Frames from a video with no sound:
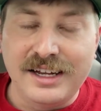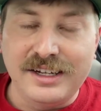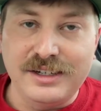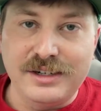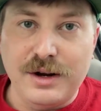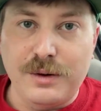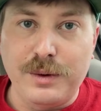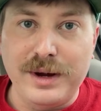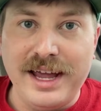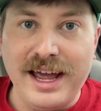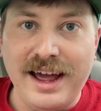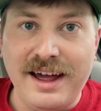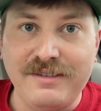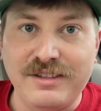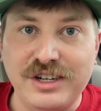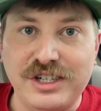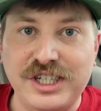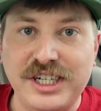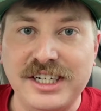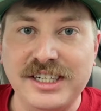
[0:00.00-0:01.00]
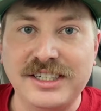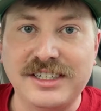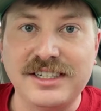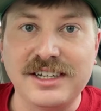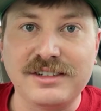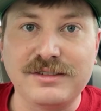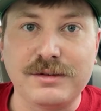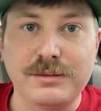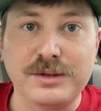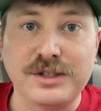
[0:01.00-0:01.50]
You know, we have the cheese
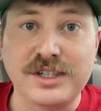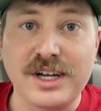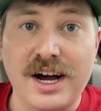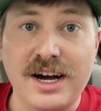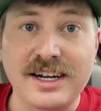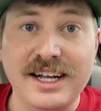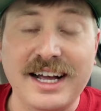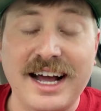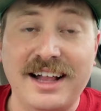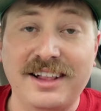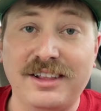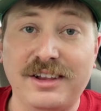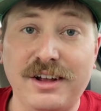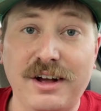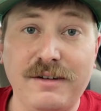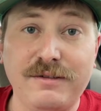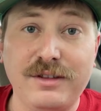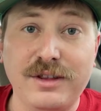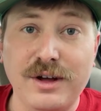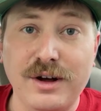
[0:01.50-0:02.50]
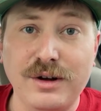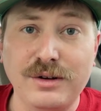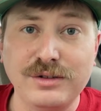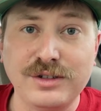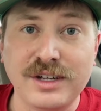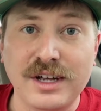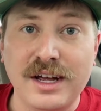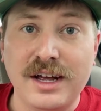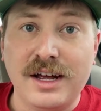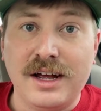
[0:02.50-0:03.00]
sticks from Sonic. I love
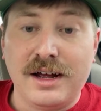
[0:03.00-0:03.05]
those.